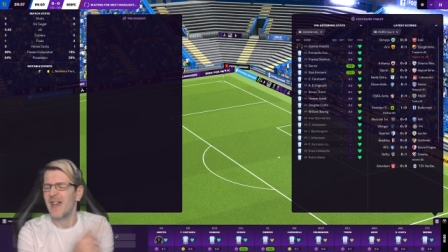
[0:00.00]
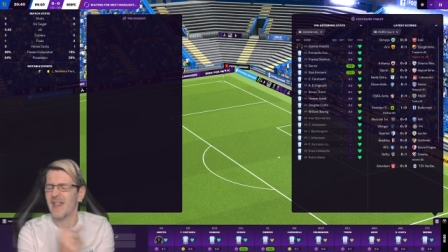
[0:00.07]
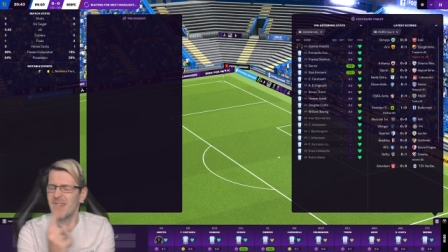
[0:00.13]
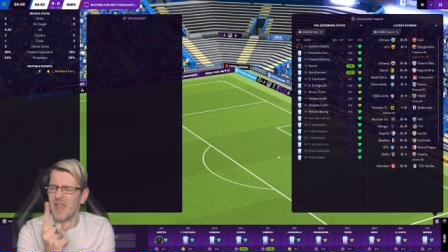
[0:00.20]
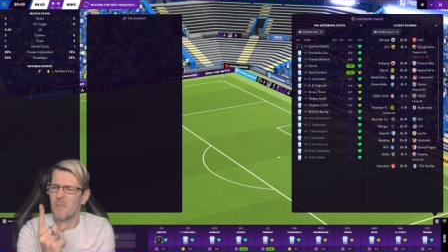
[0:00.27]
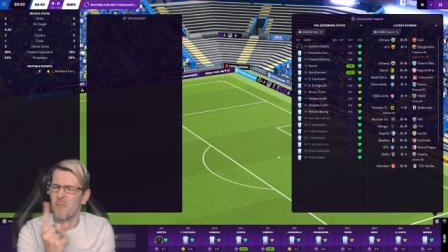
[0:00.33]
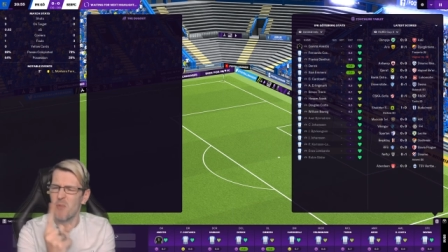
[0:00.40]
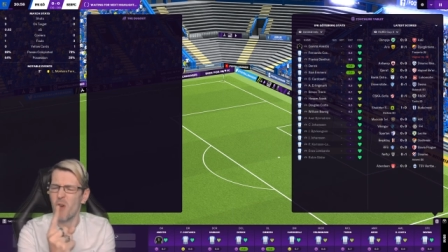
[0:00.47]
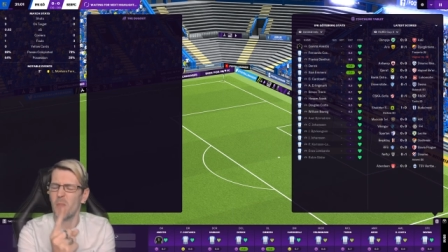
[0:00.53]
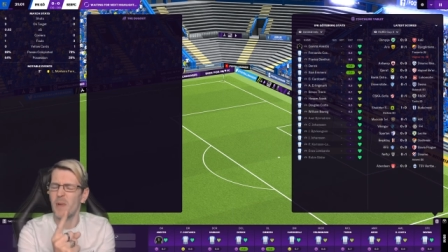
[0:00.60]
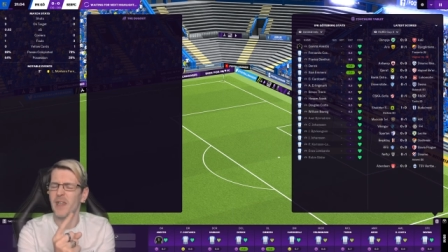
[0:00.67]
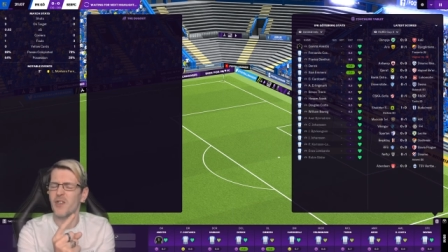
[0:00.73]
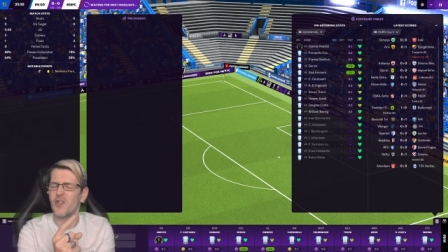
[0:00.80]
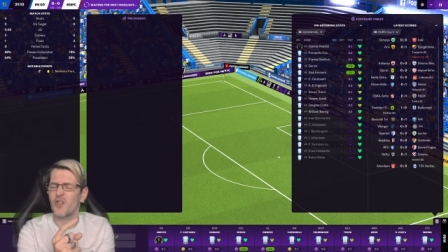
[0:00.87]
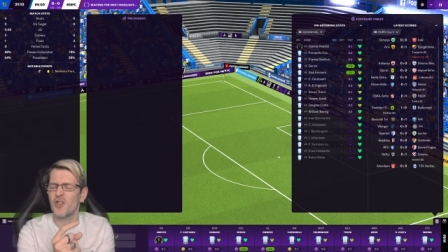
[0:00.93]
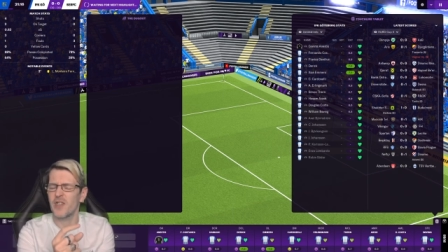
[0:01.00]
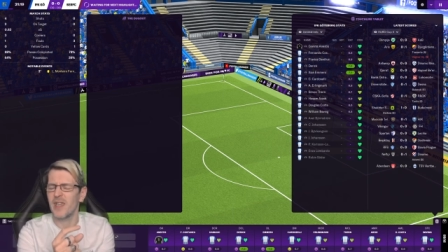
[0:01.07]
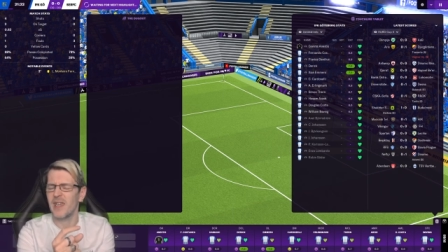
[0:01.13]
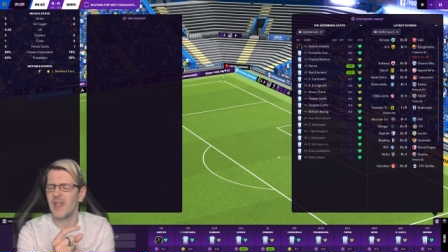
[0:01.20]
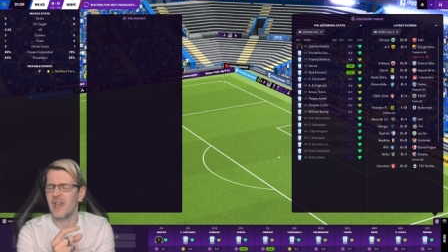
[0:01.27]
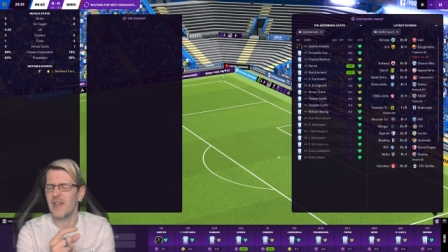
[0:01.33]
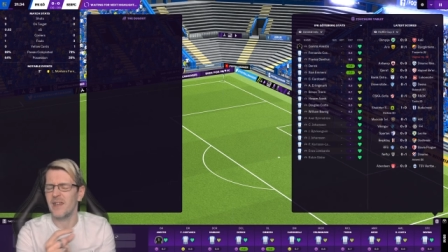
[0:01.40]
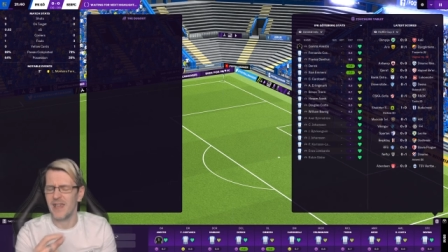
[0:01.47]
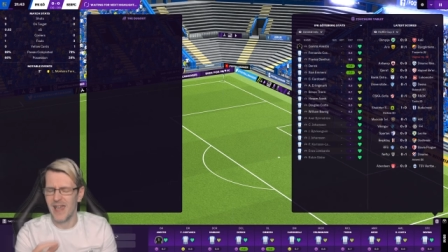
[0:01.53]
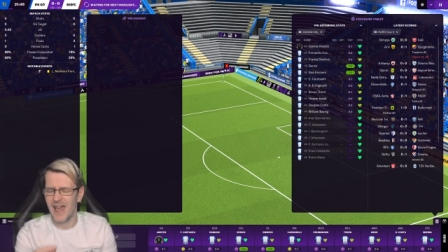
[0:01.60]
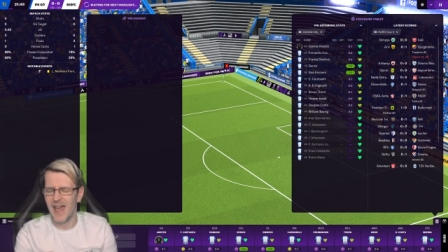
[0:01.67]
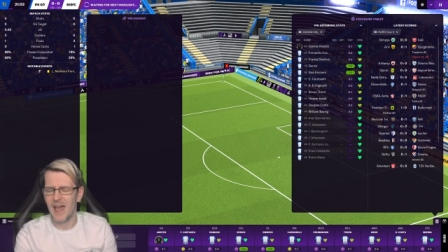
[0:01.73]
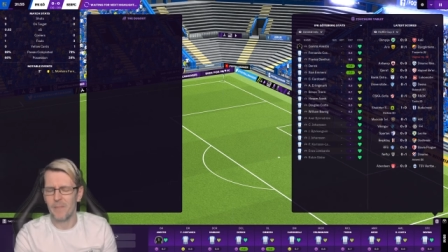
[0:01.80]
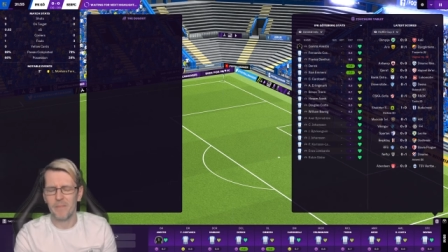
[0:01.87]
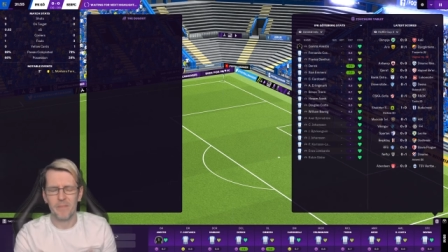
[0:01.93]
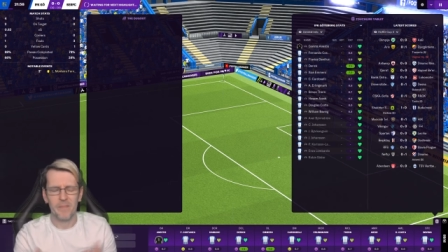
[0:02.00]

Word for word: They're probably just thinking, yeah,